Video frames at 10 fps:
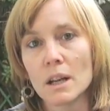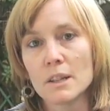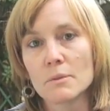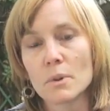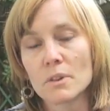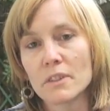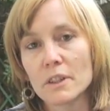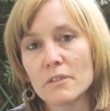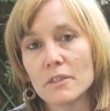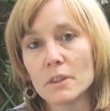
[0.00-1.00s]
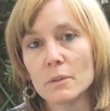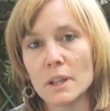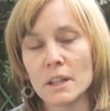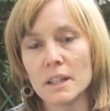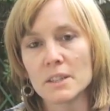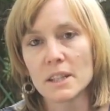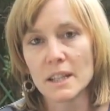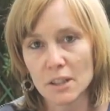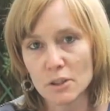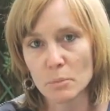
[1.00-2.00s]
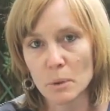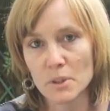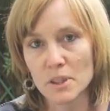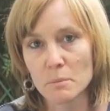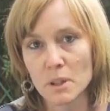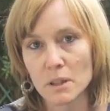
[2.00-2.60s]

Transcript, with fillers: is one of very few in an international publishing